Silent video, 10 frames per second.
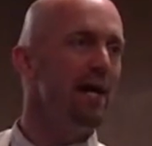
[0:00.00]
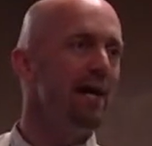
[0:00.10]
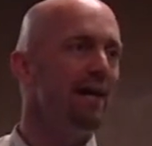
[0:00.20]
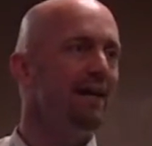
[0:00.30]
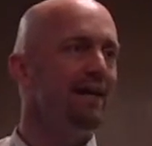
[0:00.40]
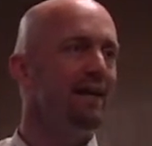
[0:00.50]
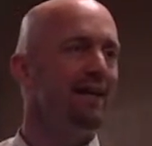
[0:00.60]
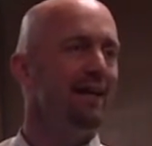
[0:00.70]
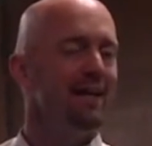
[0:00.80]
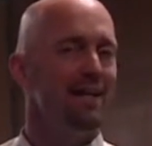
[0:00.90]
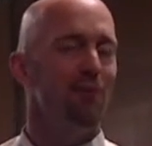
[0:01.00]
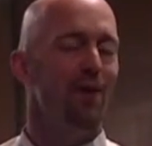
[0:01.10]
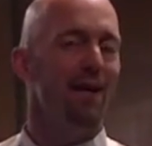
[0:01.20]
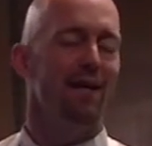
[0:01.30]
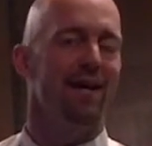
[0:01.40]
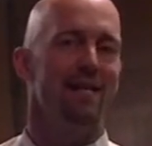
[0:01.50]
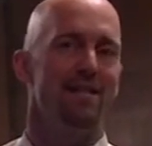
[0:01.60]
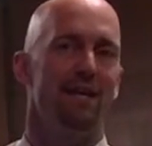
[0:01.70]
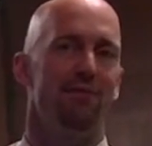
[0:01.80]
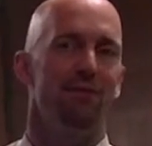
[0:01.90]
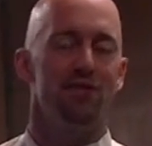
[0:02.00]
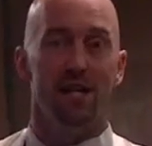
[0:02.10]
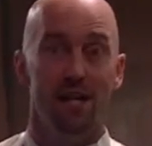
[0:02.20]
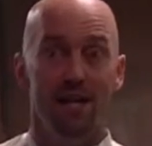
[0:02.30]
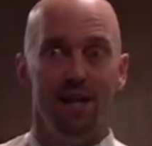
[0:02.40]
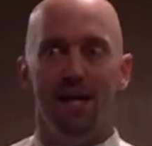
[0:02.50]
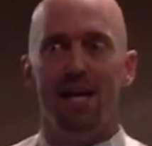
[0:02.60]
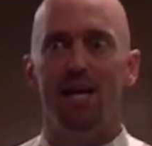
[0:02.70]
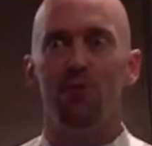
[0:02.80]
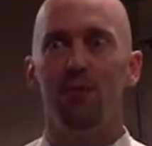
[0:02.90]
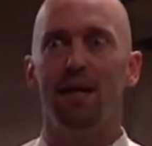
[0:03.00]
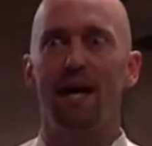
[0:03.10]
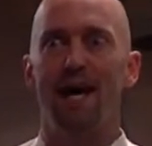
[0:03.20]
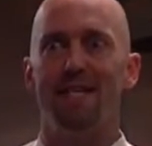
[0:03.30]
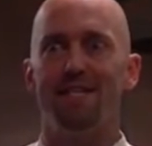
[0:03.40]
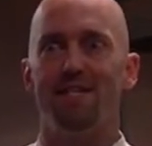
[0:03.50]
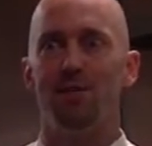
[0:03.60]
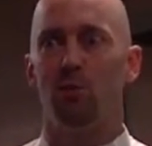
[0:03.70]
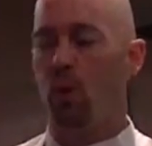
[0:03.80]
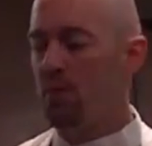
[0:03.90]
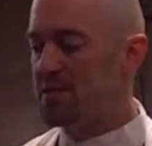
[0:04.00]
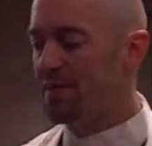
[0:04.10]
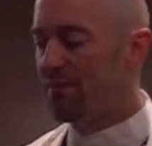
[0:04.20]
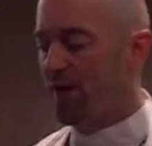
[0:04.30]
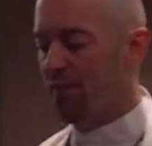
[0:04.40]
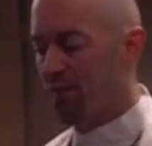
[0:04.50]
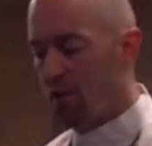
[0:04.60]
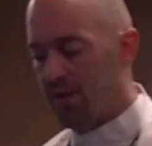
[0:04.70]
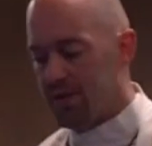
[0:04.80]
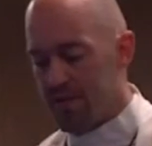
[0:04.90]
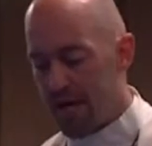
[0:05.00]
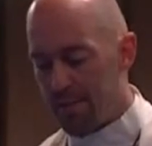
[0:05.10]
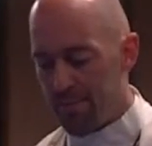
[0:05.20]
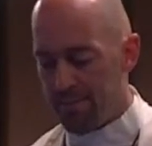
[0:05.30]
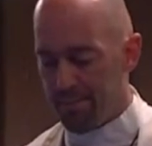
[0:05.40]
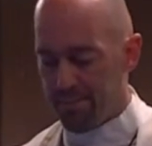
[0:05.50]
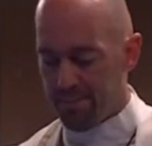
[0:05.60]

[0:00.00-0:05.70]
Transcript: way, he didn't recognize it at first. He didn't, he didn't realize what was in front of him all the time.